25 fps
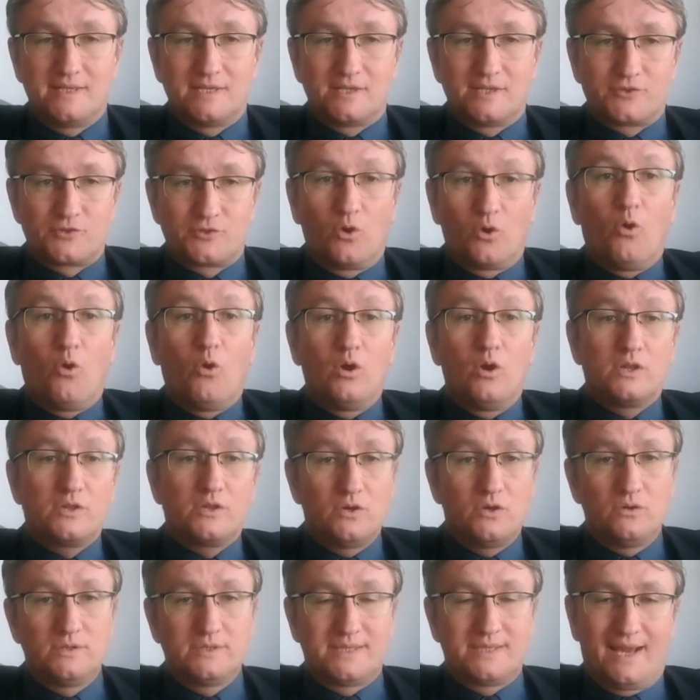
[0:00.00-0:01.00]
So
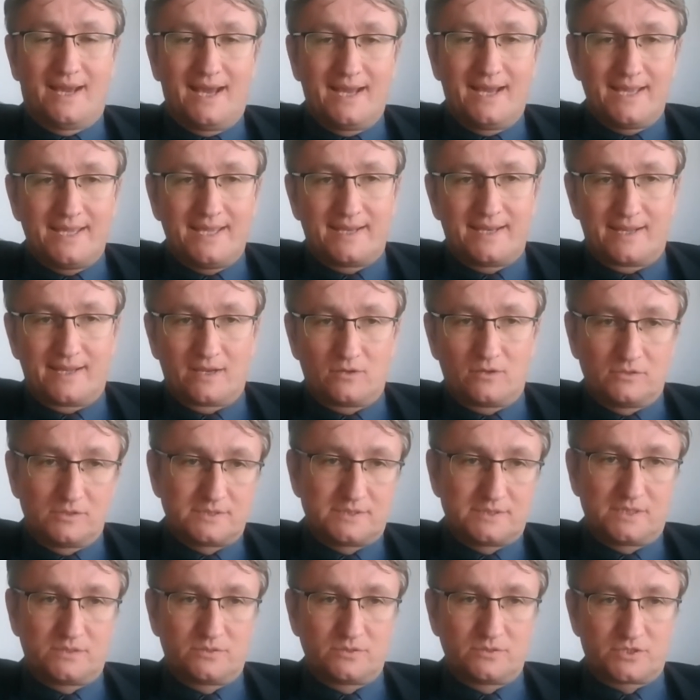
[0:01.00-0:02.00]
although the Hungarian
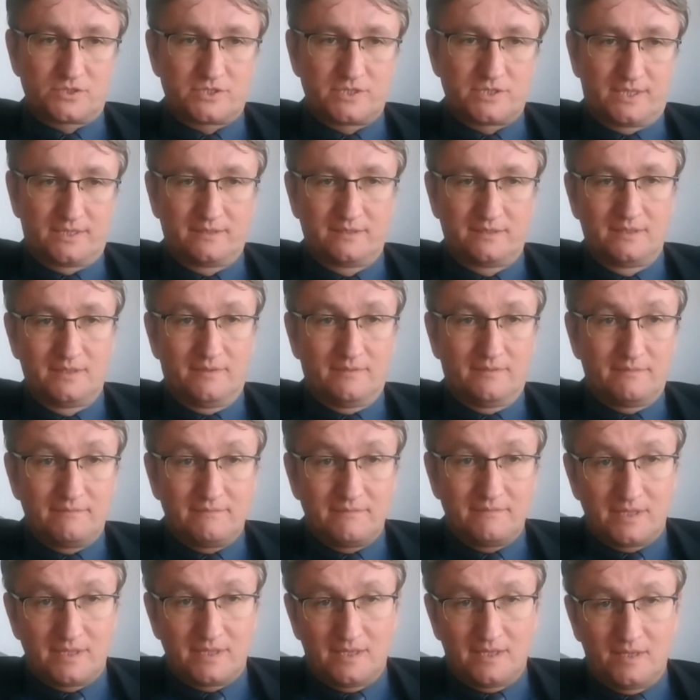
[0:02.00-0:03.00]
Constitution
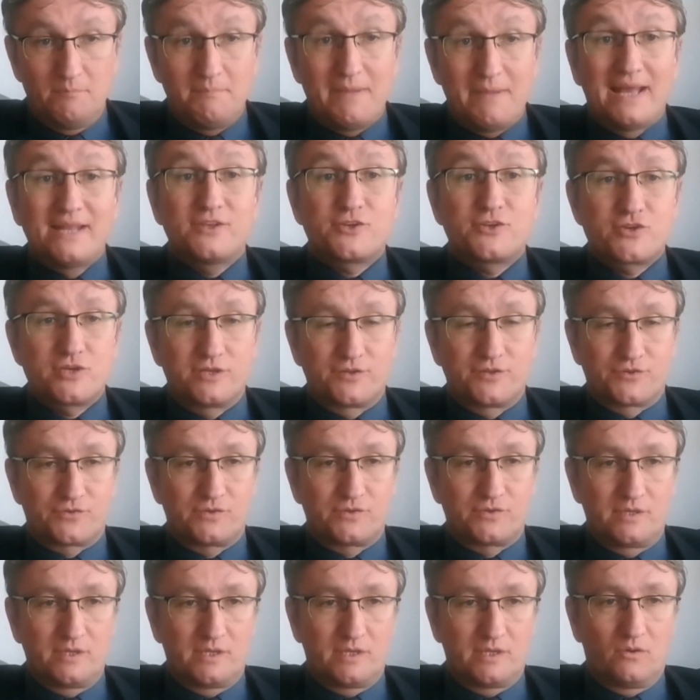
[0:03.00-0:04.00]
mentions
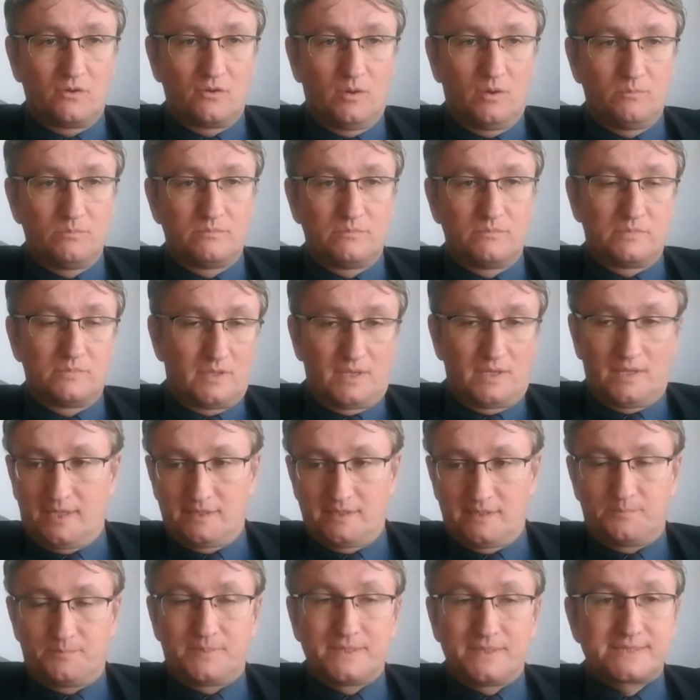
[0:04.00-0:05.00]
the
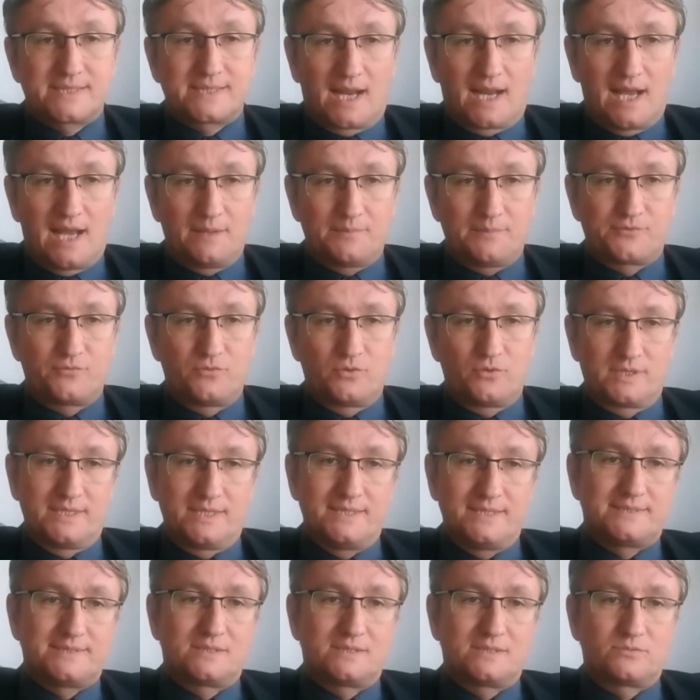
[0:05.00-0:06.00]
and prescribes for the
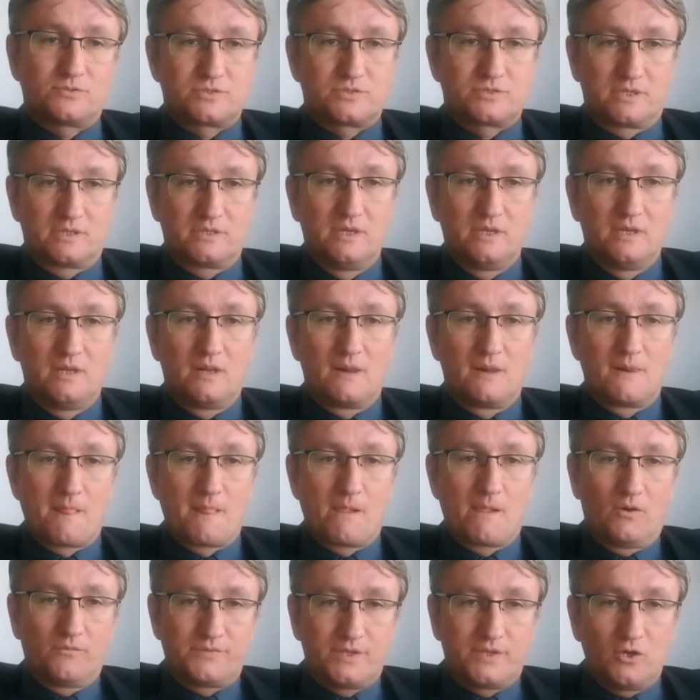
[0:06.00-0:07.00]
institution
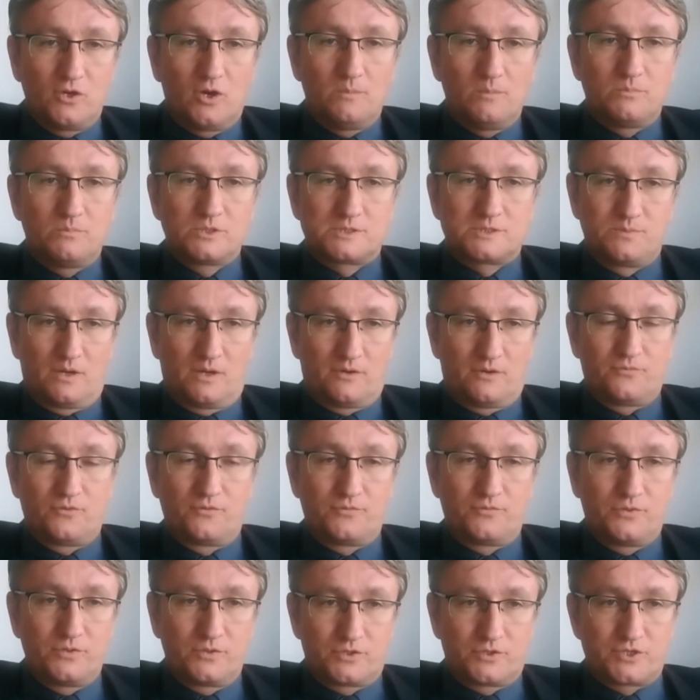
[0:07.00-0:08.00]
of the Ombudsman for
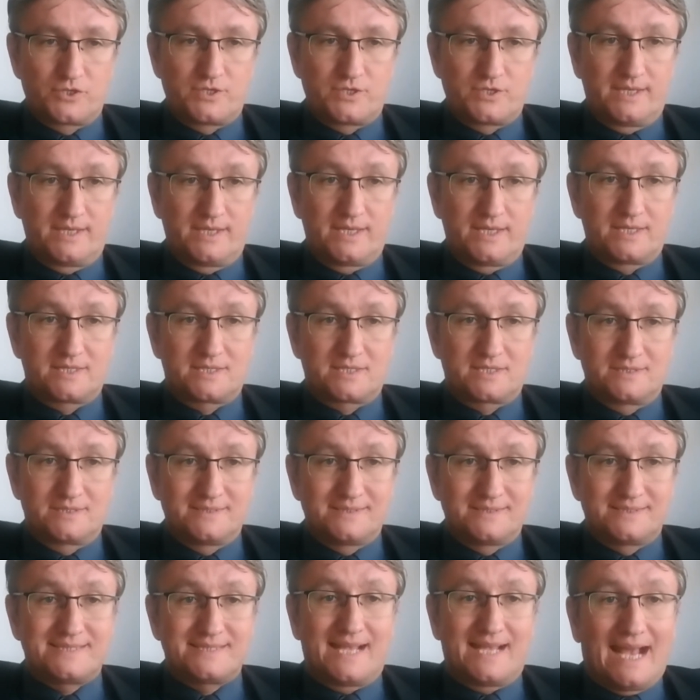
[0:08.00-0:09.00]
Future
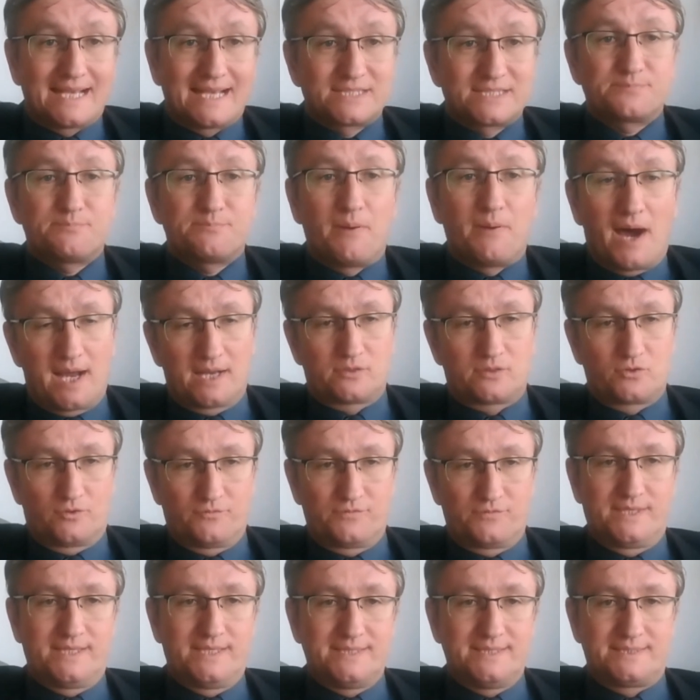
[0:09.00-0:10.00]
Generations as part
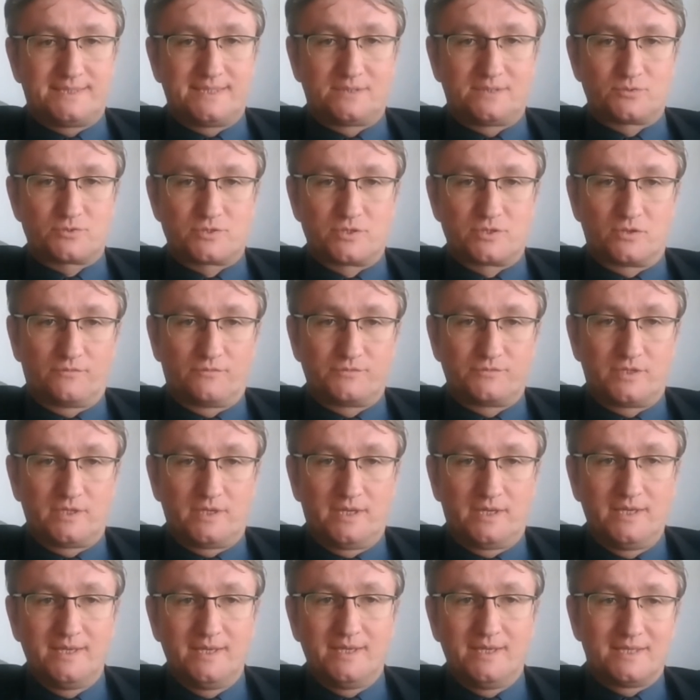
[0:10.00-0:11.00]
of the institution of
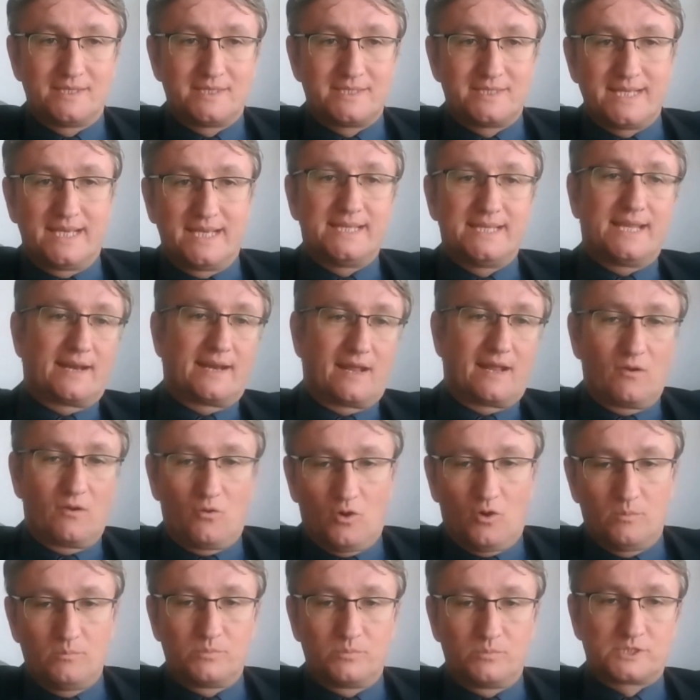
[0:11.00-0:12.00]
the General
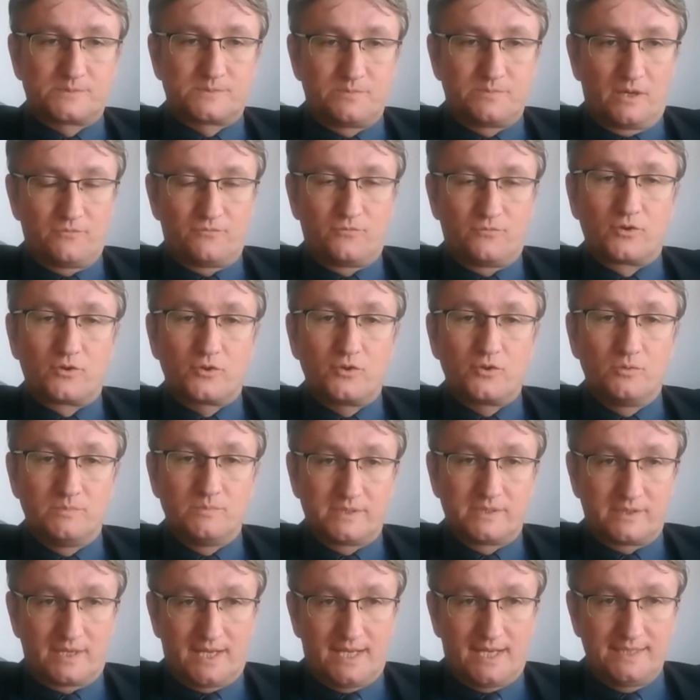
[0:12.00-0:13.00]
Ombudsman for Human
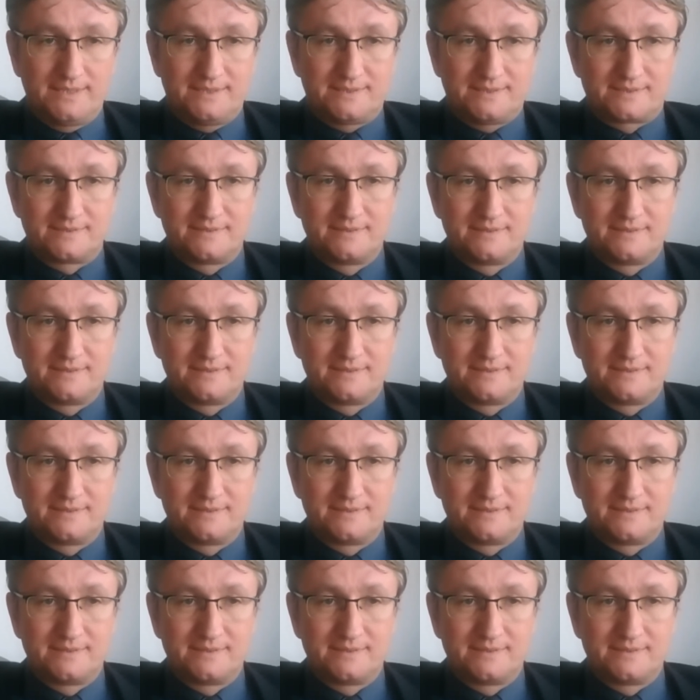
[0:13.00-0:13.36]
Rights,